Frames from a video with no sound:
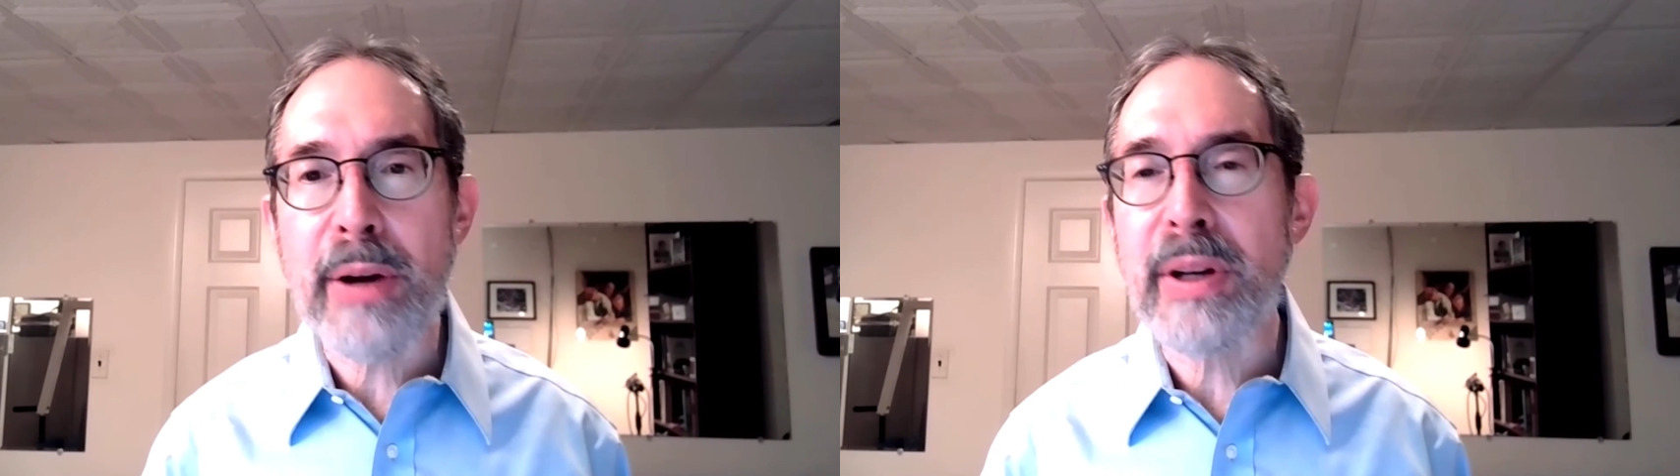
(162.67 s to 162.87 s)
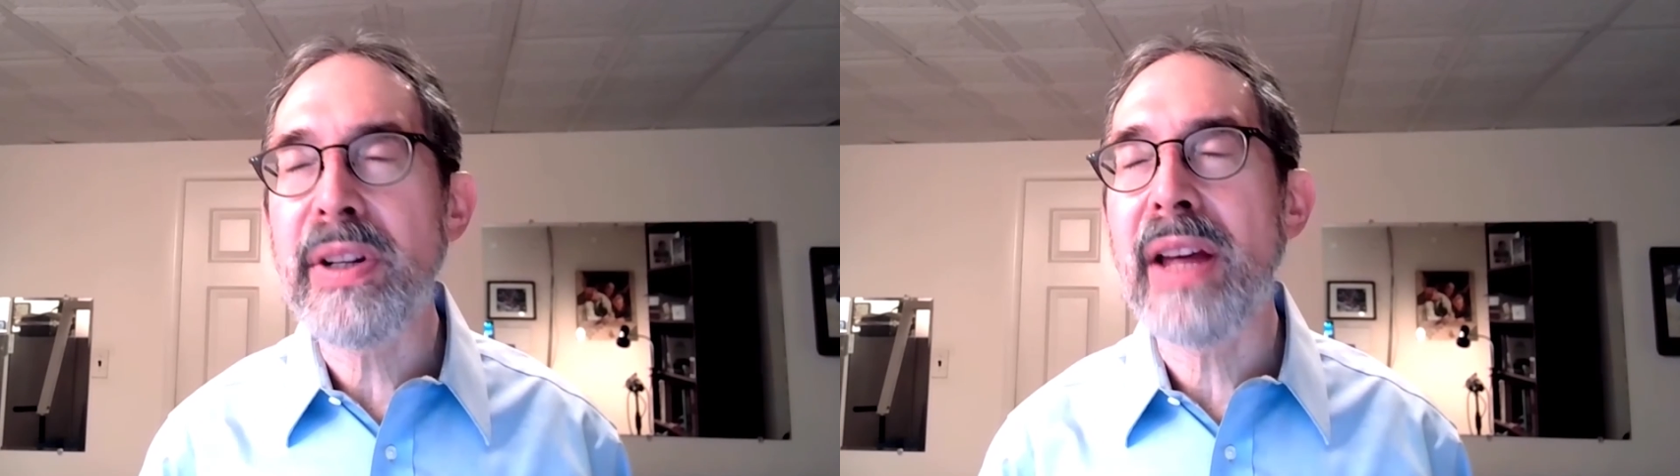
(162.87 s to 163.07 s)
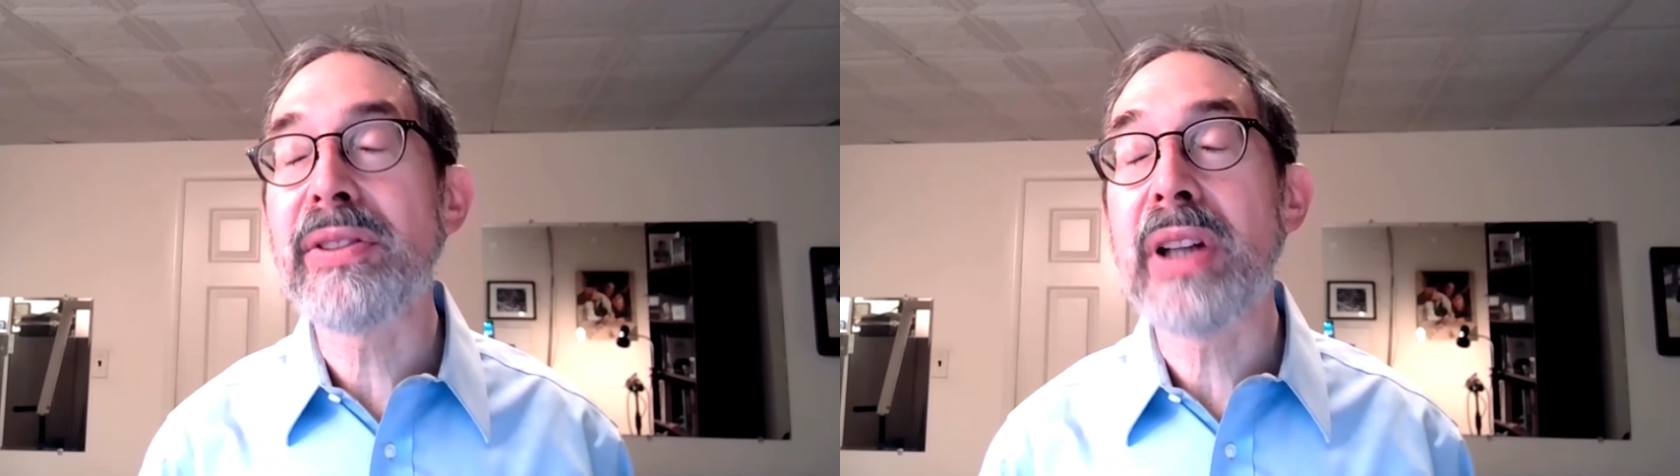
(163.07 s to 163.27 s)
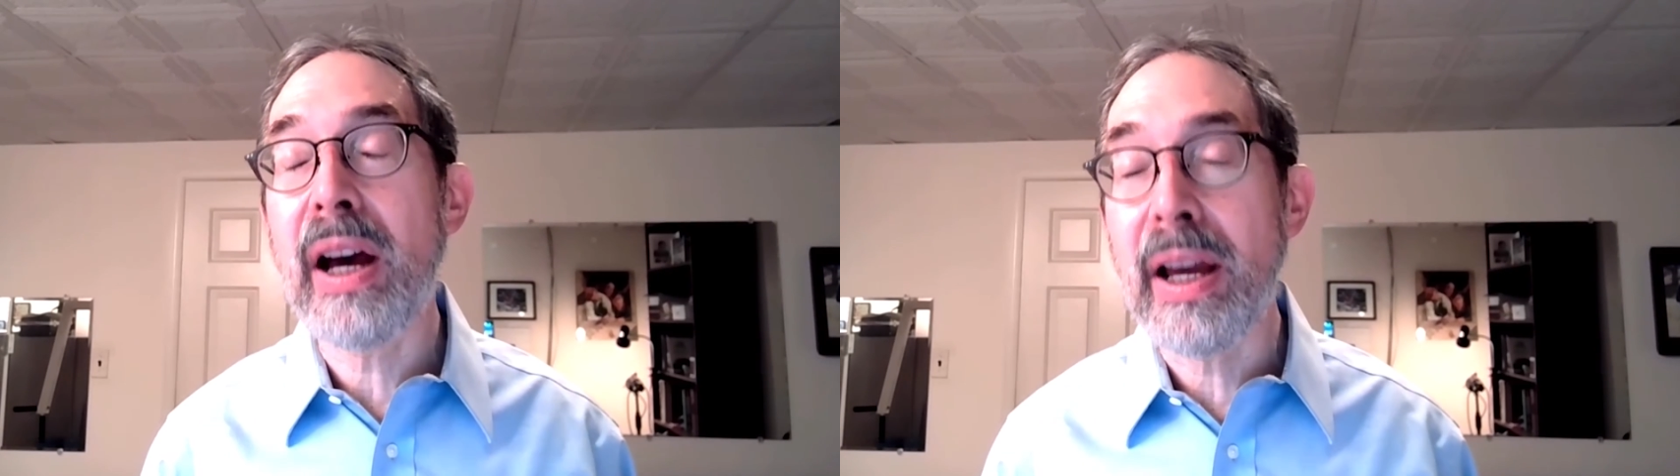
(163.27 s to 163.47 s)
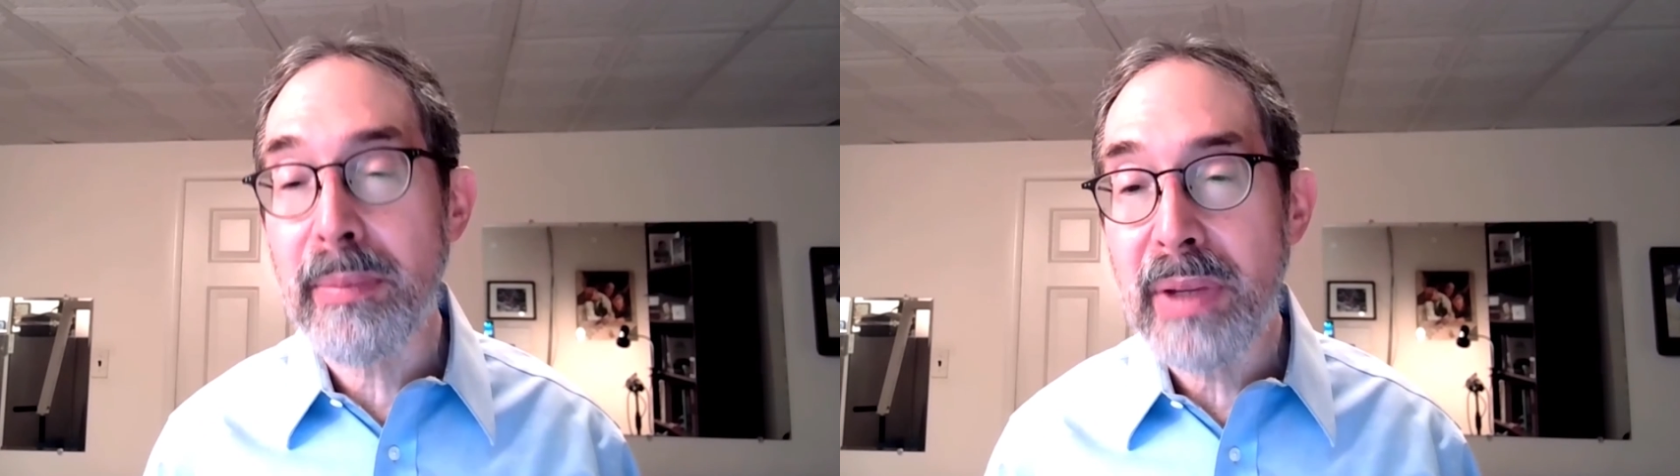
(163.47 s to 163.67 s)
I don't even have
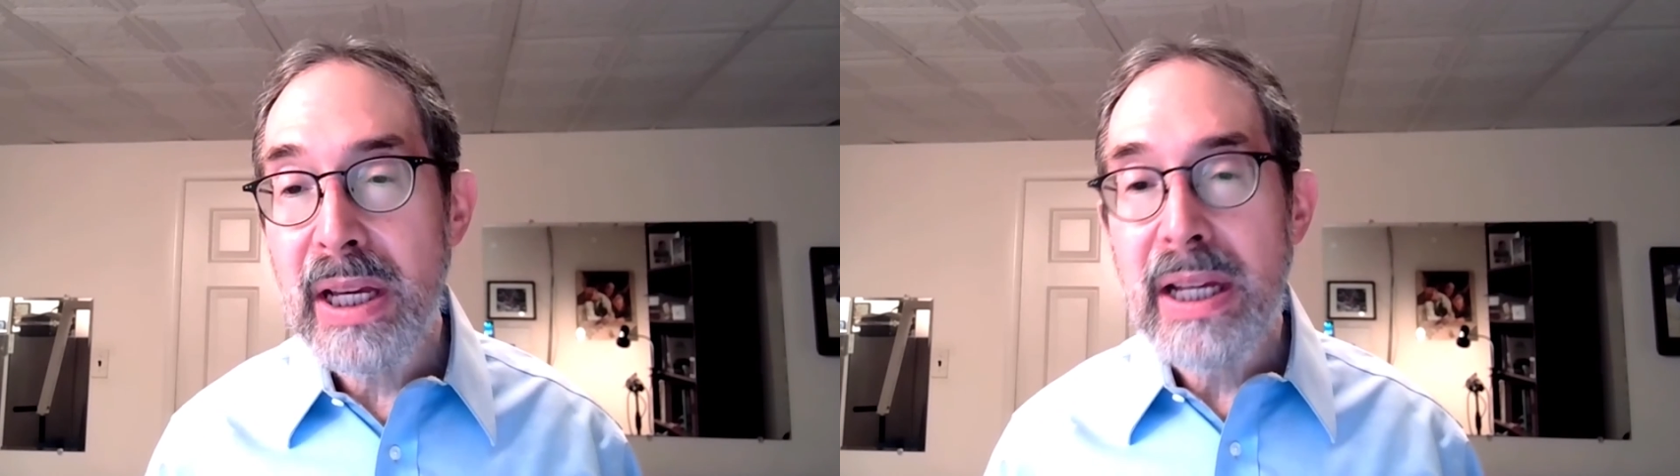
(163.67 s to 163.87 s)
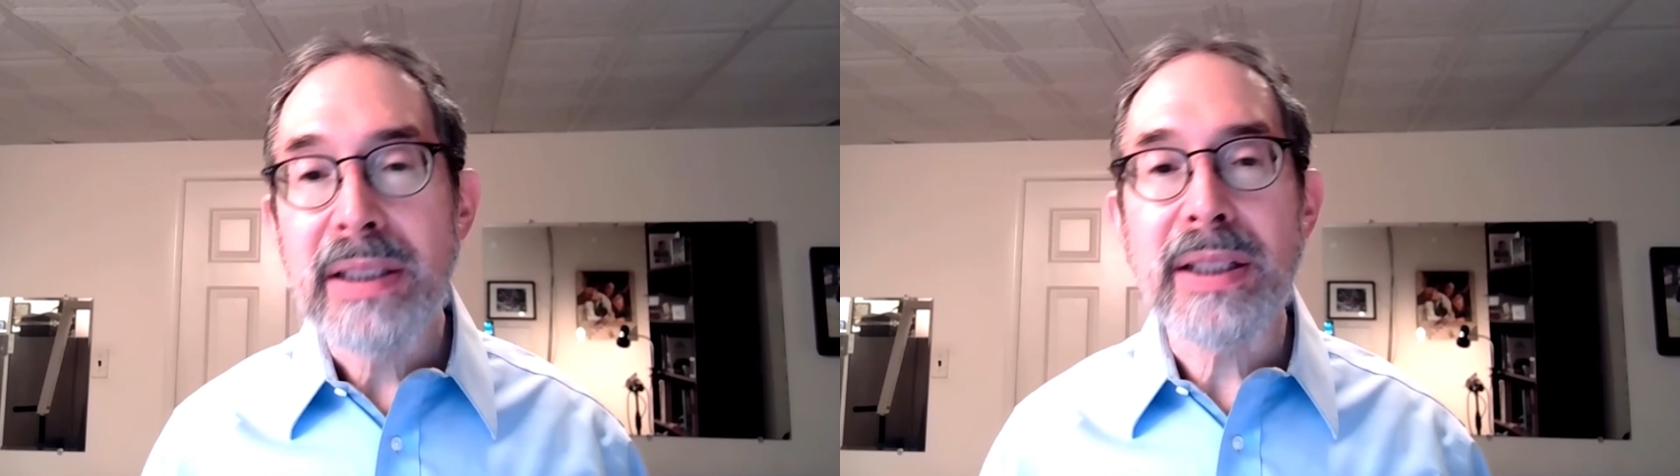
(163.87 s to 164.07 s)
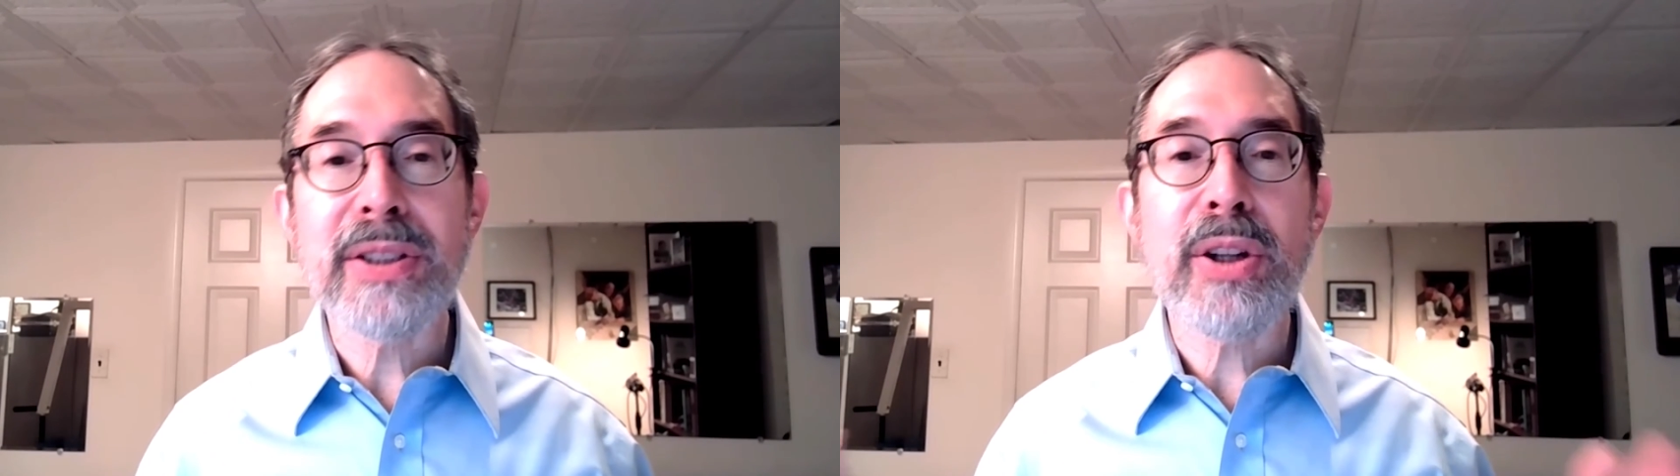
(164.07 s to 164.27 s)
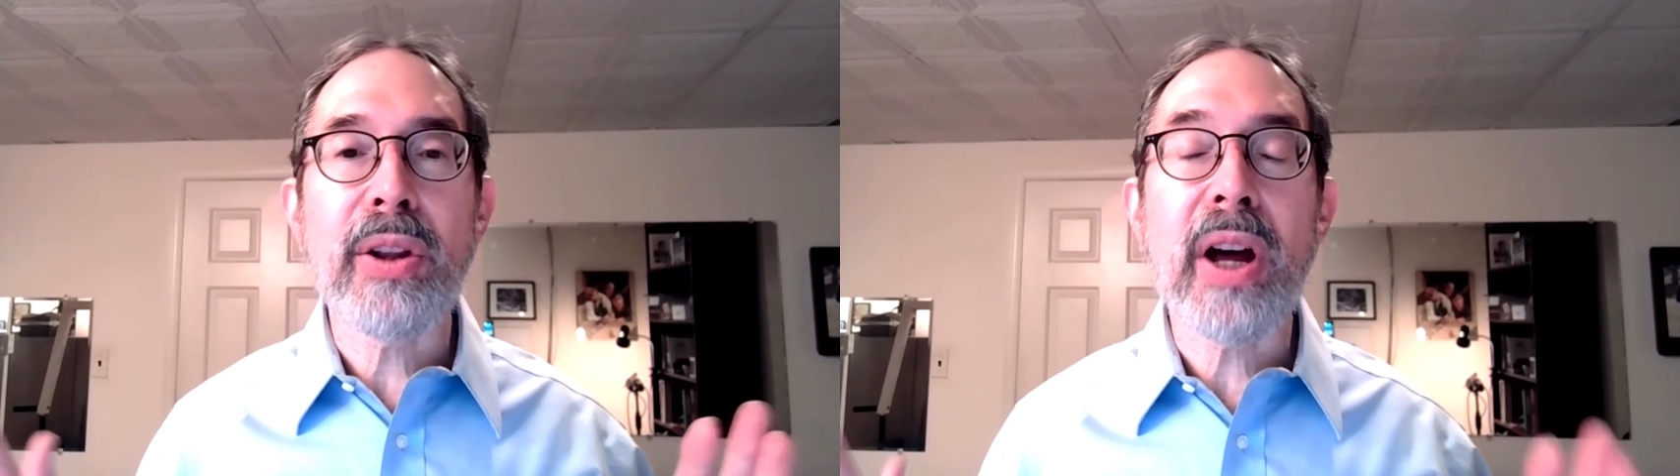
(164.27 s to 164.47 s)
time to list all